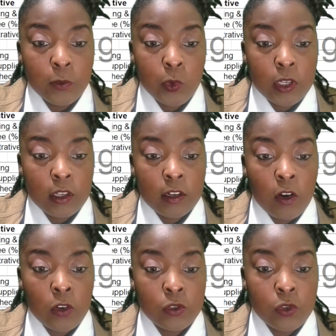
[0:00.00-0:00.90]
We could
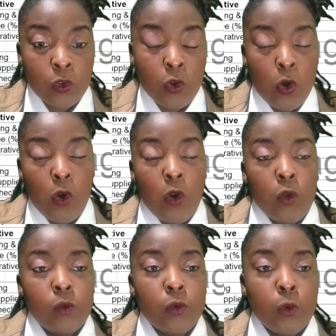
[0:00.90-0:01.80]
also
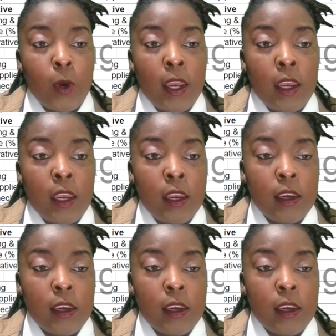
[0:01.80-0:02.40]
do a